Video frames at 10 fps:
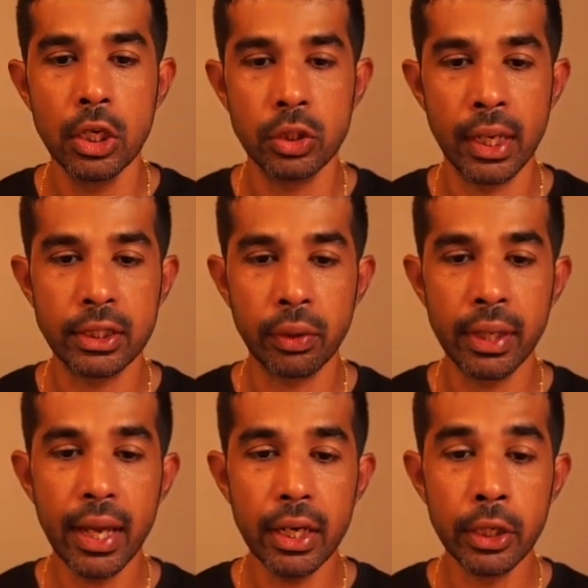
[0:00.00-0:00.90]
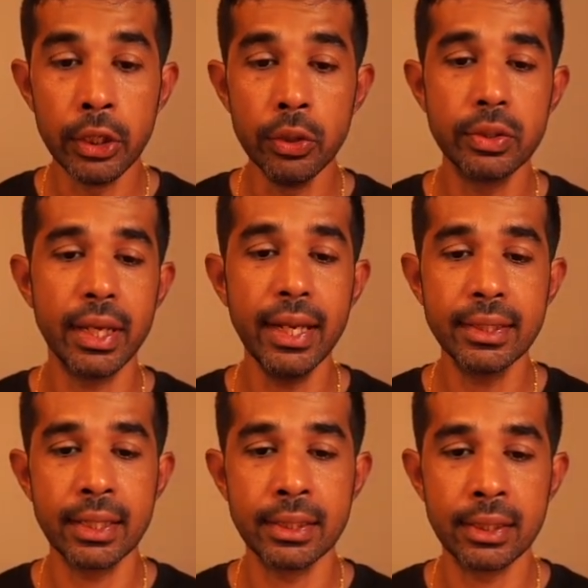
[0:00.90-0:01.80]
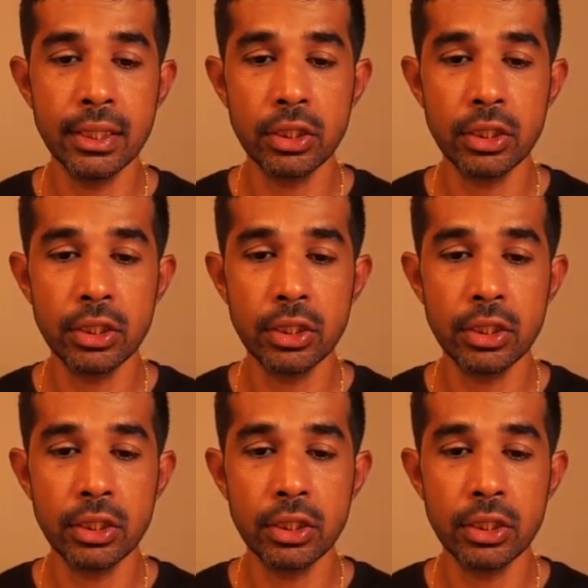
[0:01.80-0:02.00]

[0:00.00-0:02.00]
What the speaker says: So let's create a new settings instance.